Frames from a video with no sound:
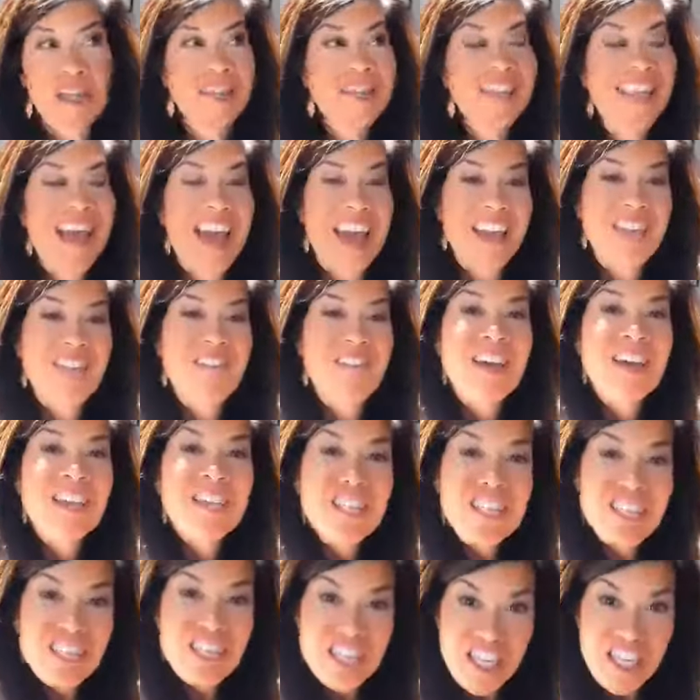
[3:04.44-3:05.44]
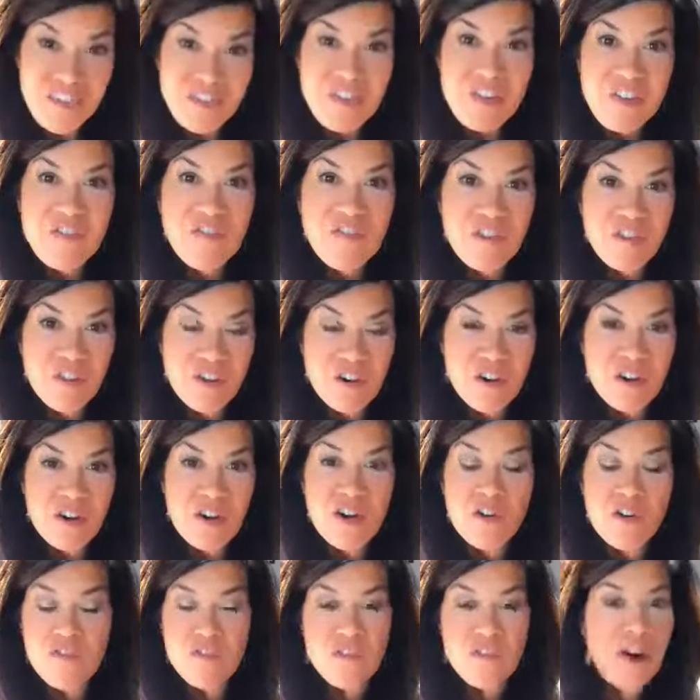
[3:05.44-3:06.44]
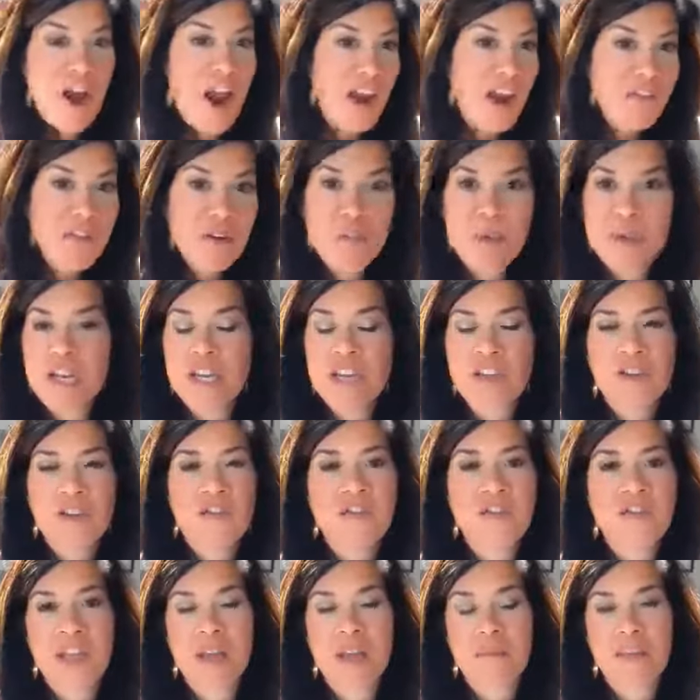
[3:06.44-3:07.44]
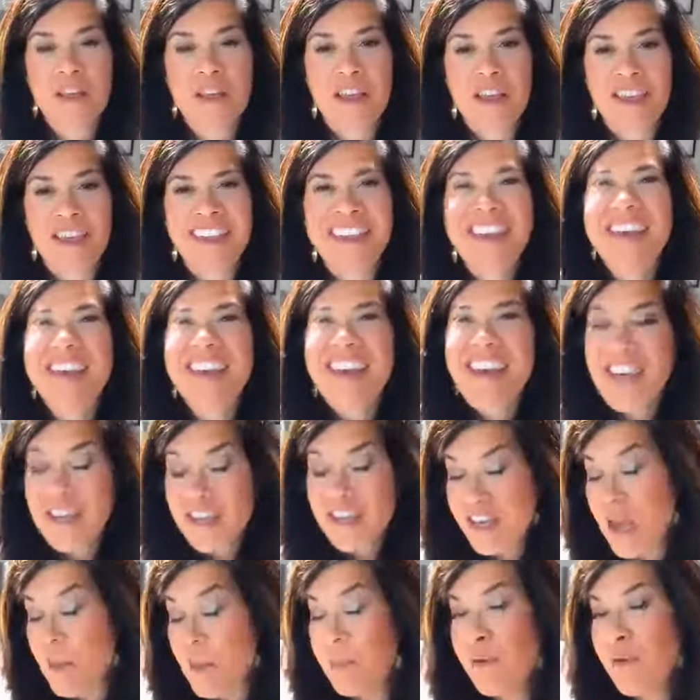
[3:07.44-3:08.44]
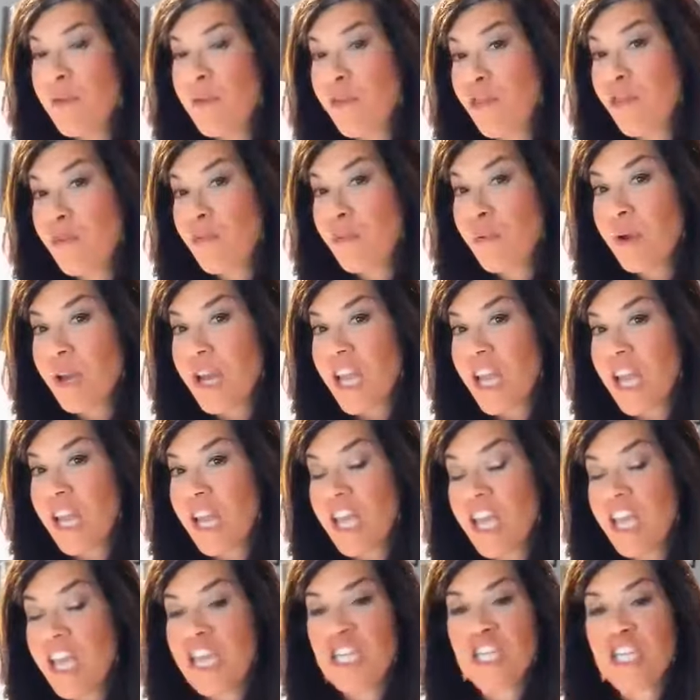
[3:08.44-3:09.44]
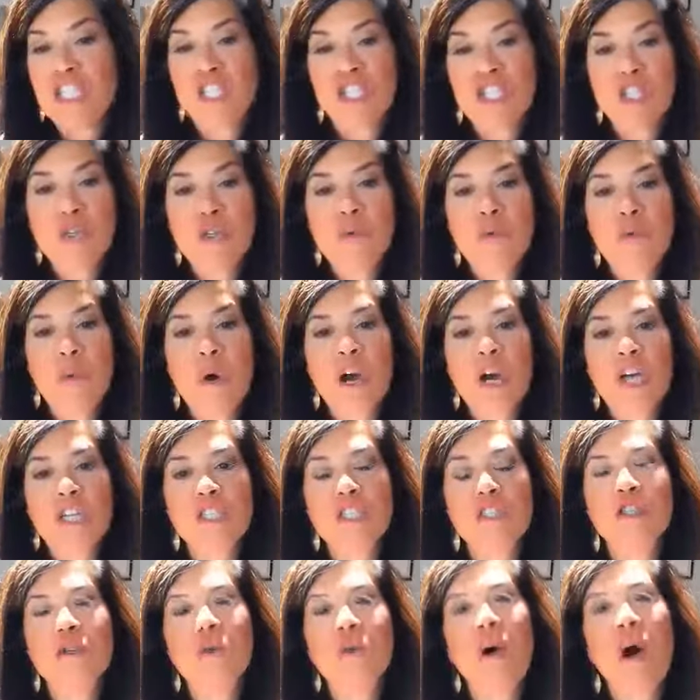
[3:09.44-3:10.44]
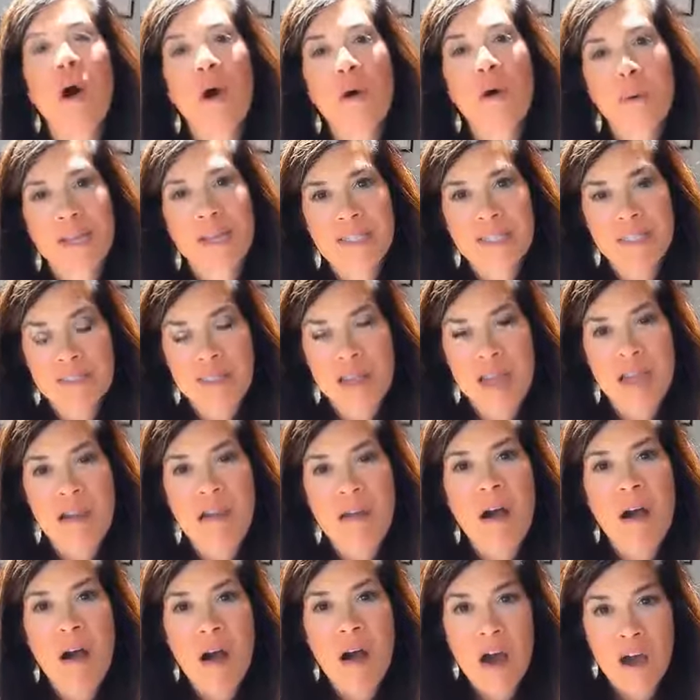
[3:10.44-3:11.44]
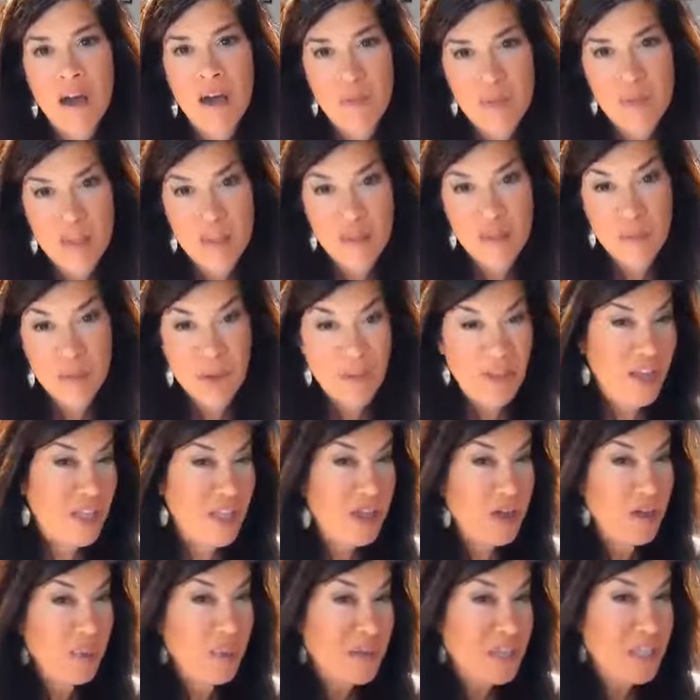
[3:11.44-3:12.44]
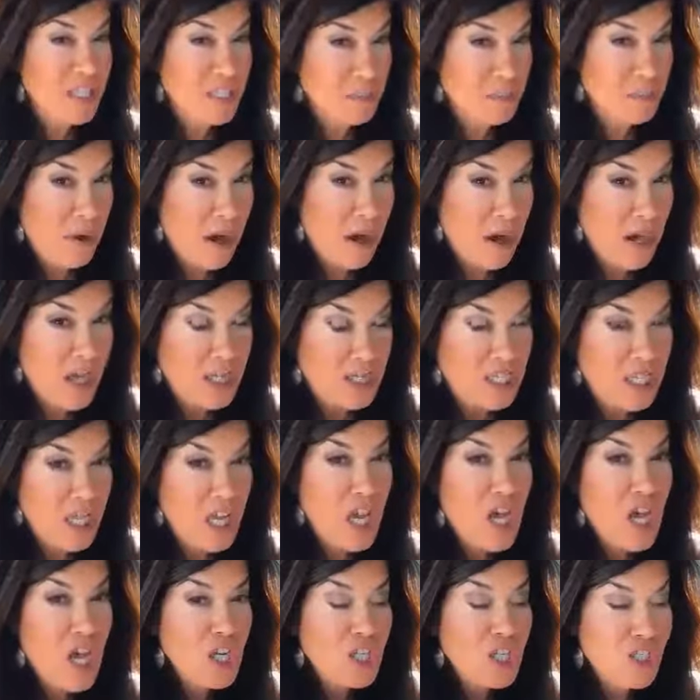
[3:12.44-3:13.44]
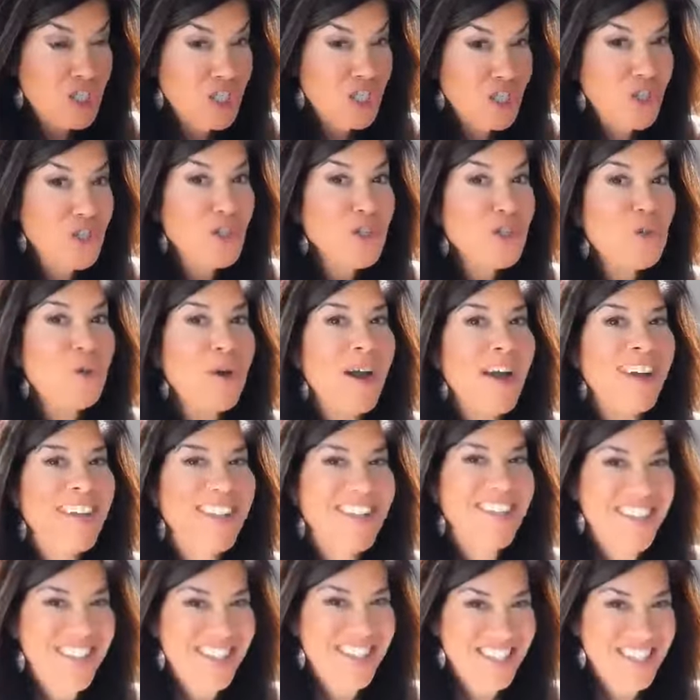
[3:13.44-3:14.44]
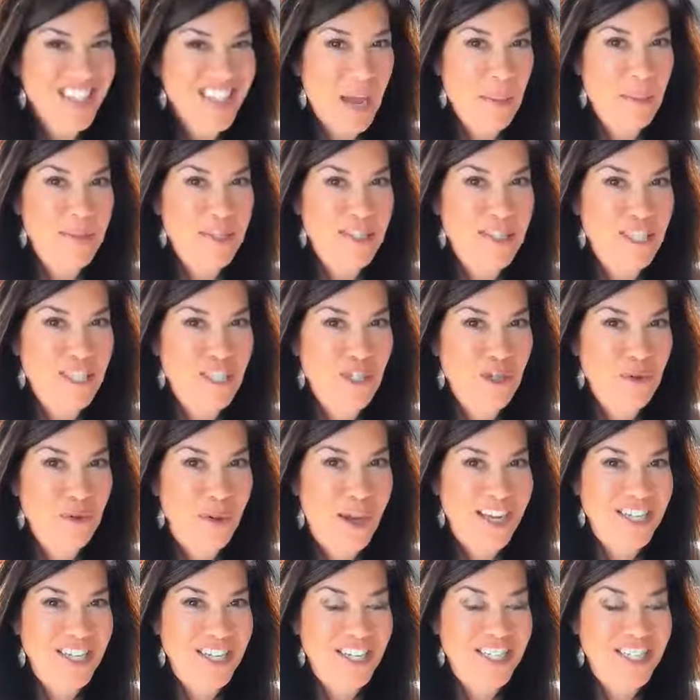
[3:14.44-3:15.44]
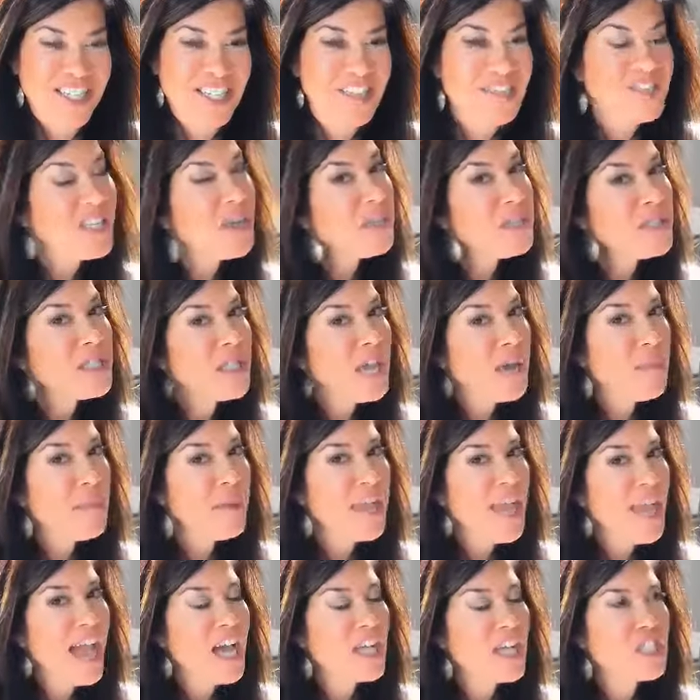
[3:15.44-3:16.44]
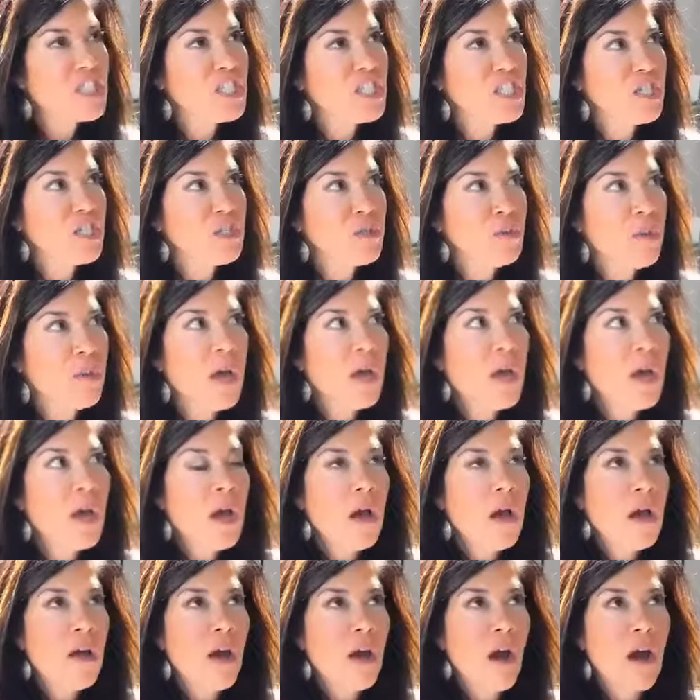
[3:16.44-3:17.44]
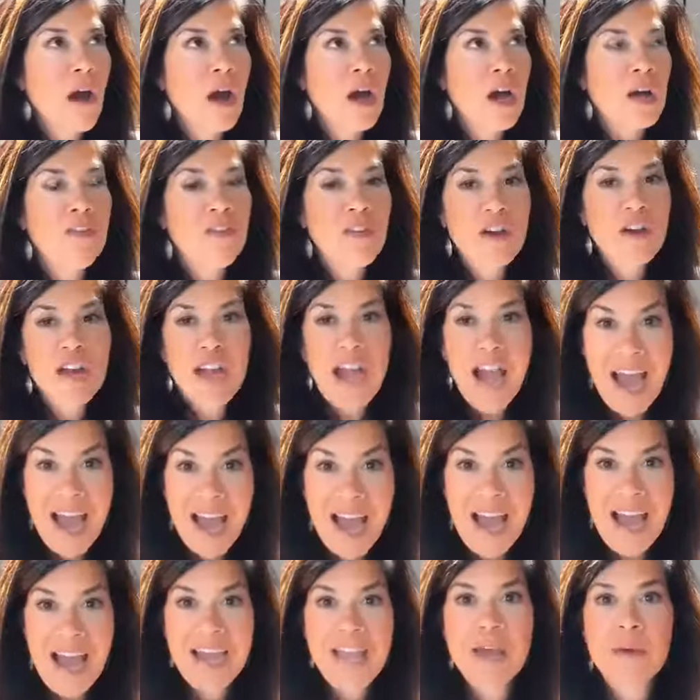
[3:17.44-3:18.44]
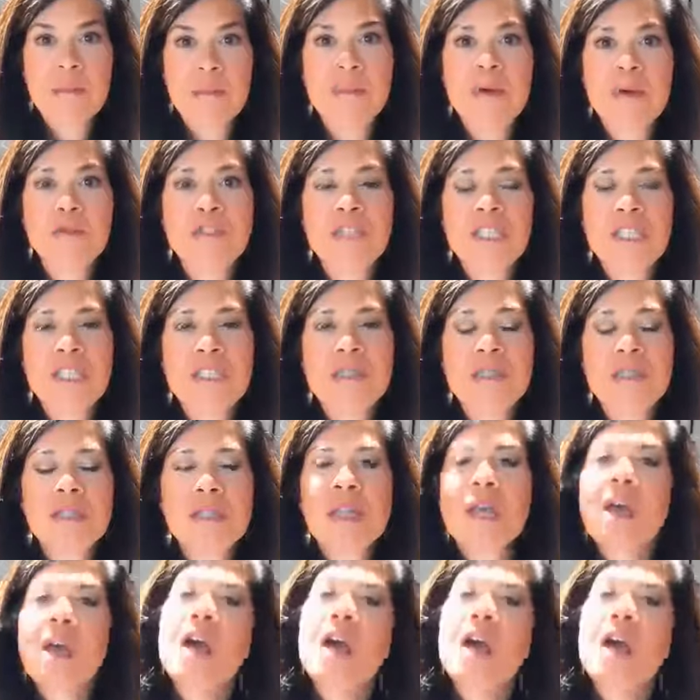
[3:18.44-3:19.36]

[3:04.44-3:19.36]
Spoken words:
life shift for everyone in your family. Number three is you want to always stay calm in the way that you respond to these type of situations. If someone's coming at you on very high emotions,